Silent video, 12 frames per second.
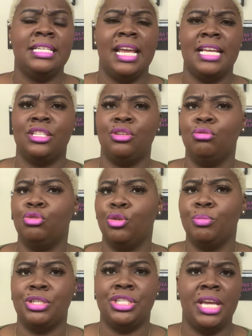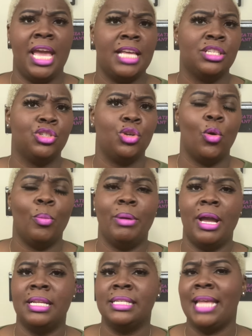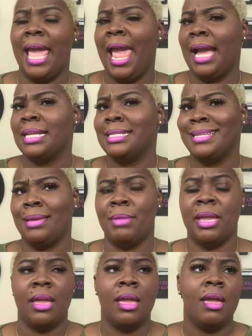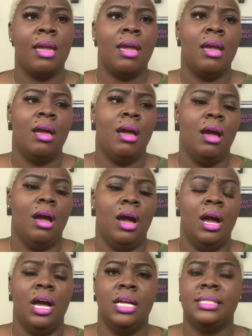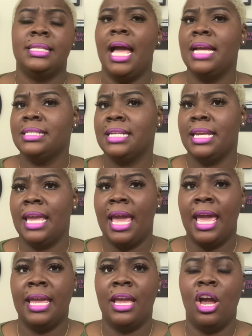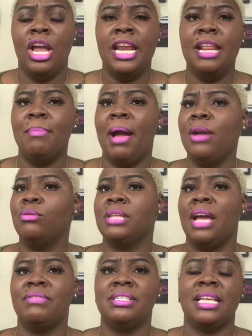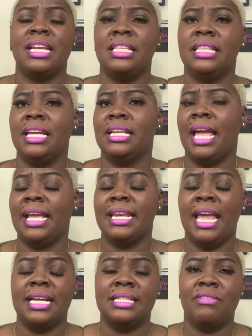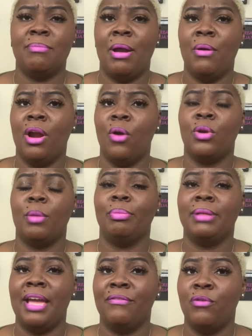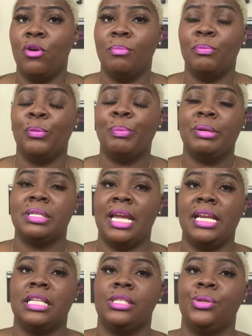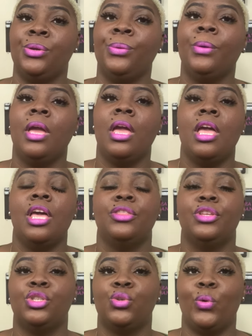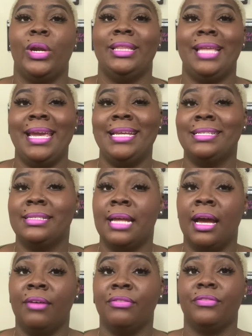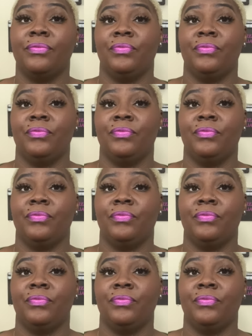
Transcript: she has the YouTuber. She has Joe Budden, Akademiks, uh, Tasha K. Anybody who's ever said anything like negative about her on a platform pertaining to the Tory Lanez stuff,